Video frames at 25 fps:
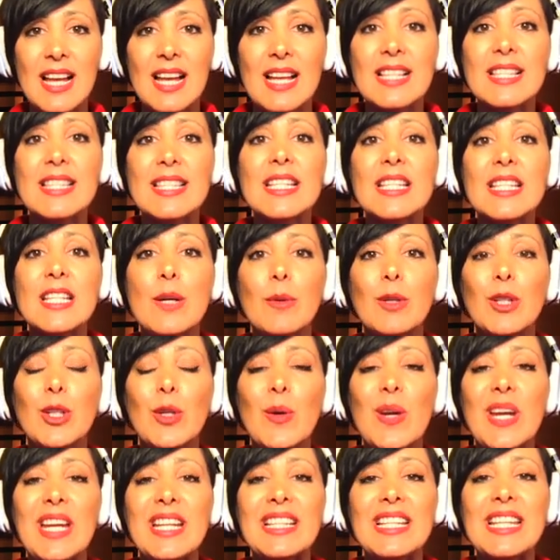
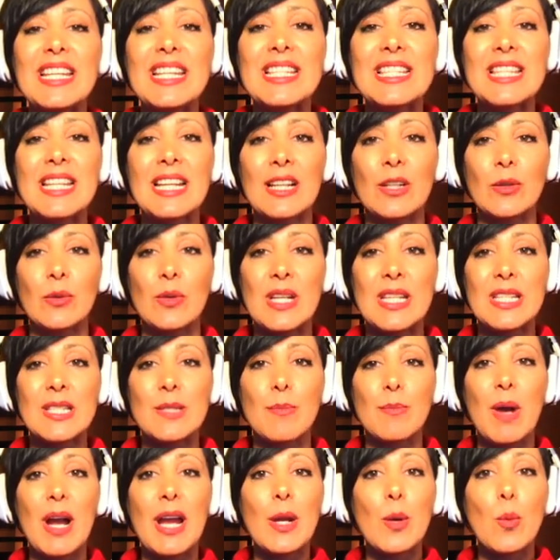CWND is
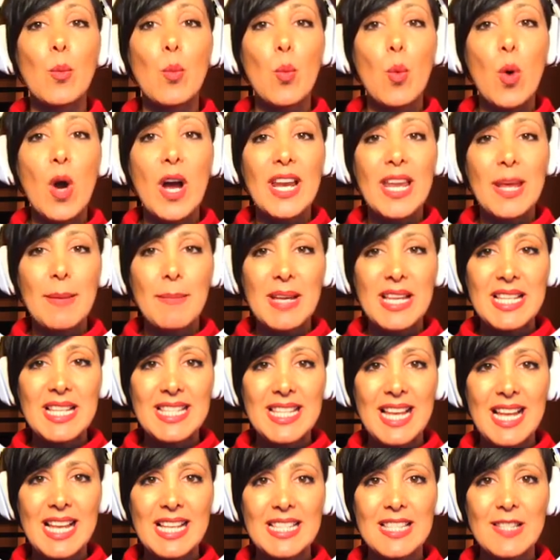increased by 1
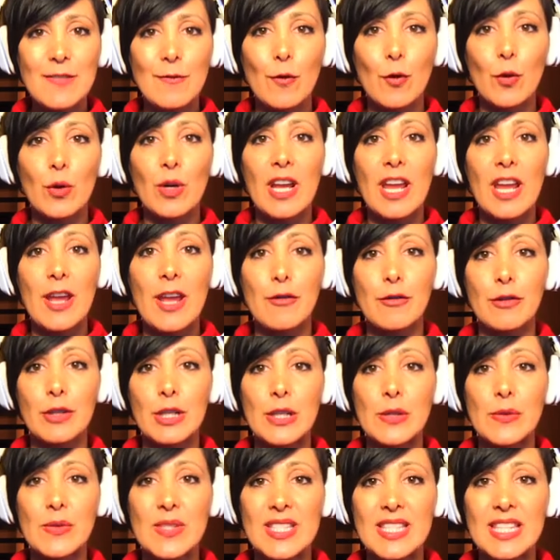MSS for
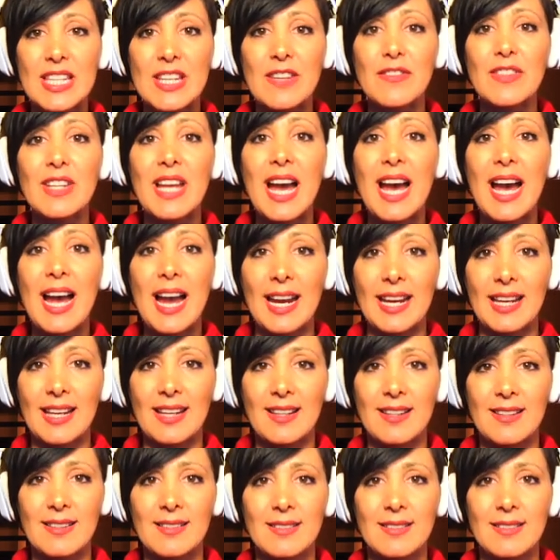every received ACK.